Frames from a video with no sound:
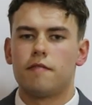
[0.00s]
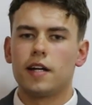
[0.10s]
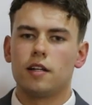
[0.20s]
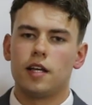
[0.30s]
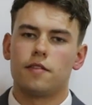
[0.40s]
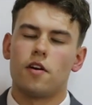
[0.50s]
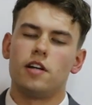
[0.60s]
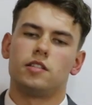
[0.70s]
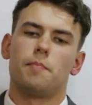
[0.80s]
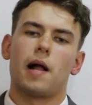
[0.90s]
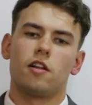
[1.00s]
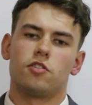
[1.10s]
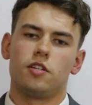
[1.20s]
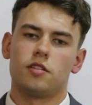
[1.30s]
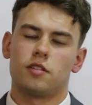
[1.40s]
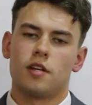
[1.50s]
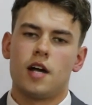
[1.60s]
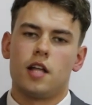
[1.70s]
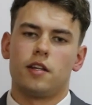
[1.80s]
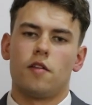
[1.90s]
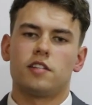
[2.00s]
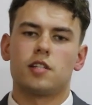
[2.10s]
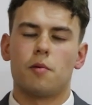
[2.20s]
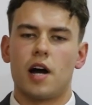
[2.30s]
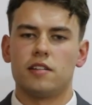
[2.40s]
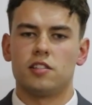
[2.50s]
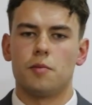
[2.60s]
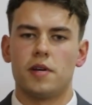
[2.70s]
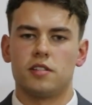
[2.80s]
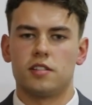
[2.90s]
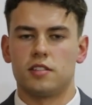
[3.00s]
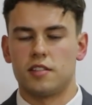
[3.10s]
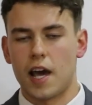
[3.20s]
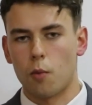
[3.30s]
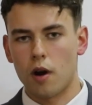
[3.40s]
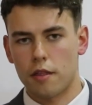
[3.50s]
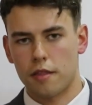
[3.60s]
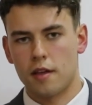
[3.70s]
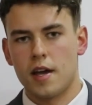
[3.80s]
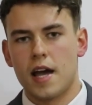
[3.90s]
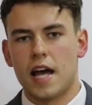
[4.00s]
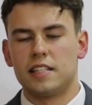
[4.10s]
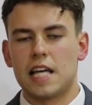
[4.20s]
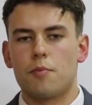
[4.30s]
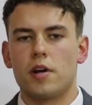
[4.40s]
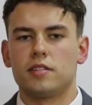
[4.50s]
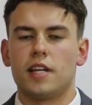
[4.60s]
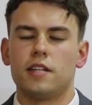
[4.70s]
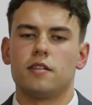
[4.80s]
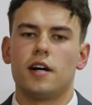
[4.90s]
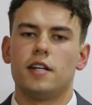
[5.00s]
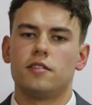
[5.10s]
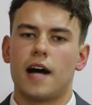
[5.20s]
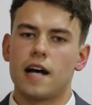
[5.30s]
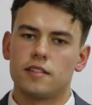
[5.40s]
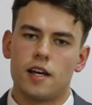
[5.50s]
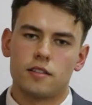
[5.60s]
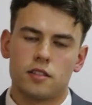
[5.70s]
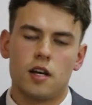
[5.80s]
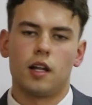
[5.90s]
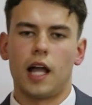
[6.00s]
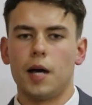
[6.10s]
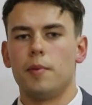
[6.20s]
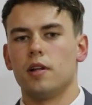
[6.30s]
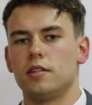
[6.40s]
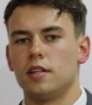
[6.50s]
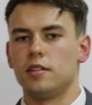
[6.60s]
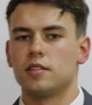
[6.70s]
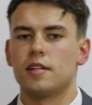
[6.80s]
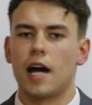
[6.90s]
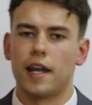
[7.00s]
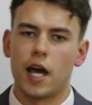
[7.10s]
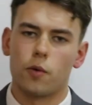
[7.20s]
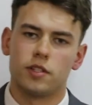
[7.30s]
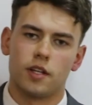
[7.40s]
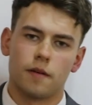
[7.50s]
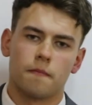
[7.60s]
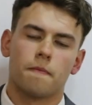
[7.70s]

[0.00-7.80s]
Finally, there is the balance sheet. Now this summarises the business's net worth and separates data into assets, liabilities and equity.